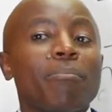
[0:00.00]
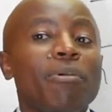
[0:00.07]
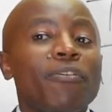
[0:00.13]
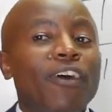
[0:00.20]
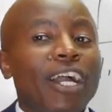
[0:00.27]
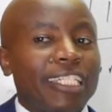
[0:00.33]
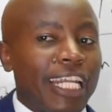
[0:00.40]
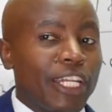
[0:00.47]

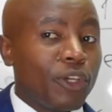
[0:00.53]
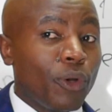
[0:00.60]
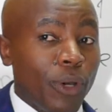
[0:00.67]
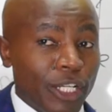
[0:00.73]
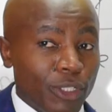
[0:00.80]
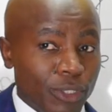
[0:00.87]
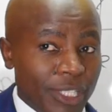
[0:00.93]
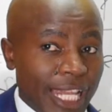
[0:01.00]
Before I tell you
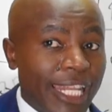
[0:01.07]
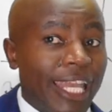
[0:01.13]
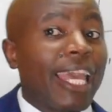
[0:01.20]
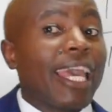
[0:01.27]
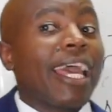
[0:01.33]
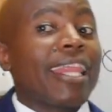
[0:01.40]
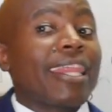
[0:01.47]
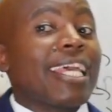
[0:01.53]
where to study,
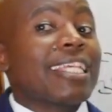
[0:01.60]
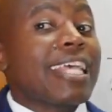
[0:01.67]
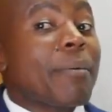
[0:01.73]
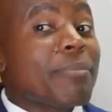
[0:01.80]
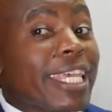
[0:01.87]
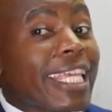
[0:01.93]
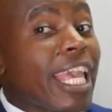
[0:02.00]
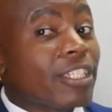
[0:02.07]
there's
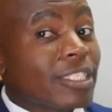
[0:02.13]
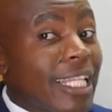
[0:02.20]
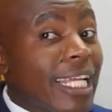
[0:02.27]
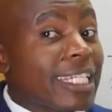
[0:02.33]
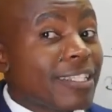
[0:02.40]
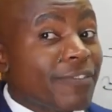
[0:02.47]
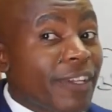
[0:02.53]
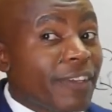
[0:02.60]
something else
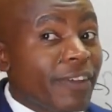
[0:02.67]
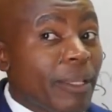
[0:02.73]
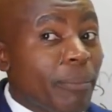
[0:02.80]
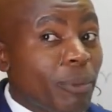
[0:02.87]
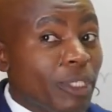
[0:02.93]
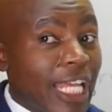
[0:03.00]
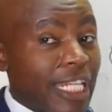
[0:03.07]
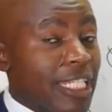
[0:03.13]
that is very, very
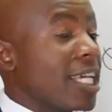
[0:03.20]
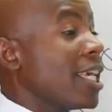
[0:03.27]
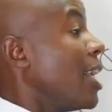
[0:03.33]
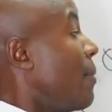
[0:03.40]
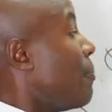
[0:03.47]
important.